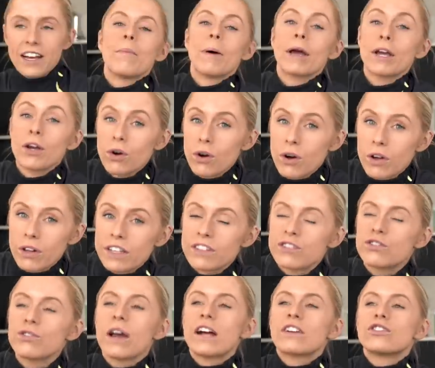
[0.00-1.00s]
my goal
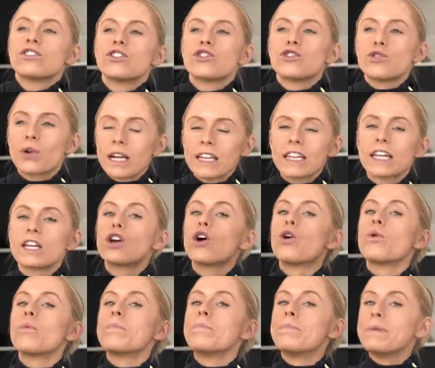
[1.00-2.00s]
is to actually train, like
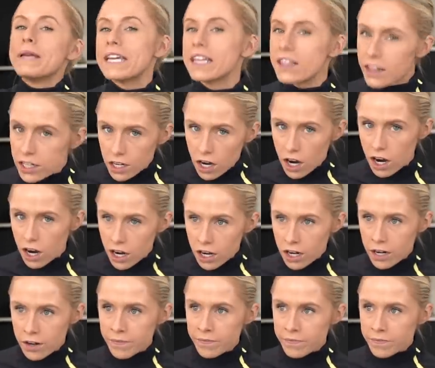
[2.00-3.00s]
go be in the
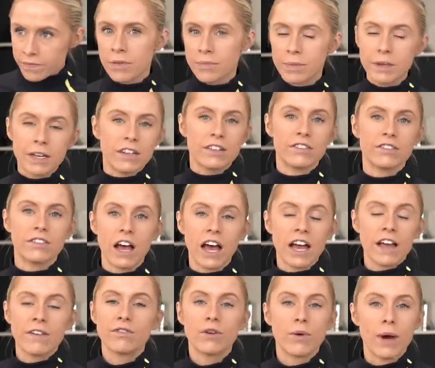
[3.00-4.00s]
car because I
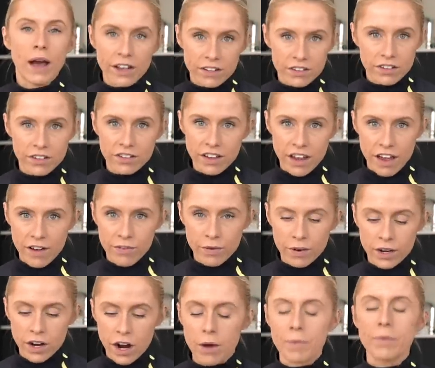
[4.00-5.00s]
have no access to
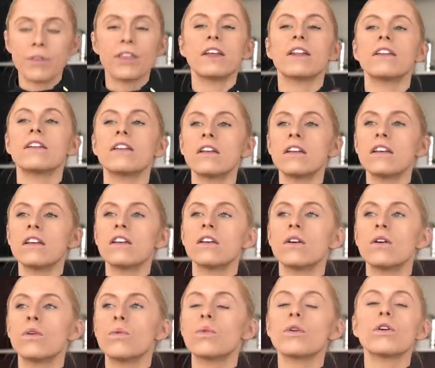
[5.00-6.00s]
F1 car. But then
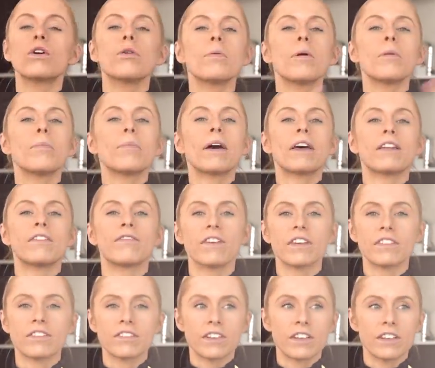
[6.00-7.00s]
we're all about manifest.
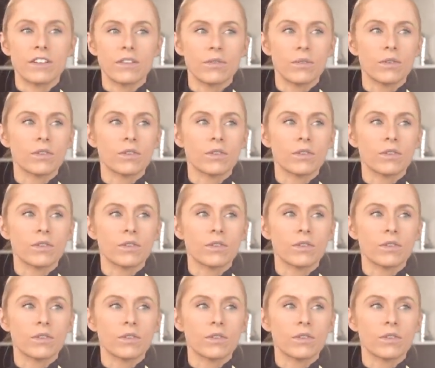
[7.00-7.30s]
Oh.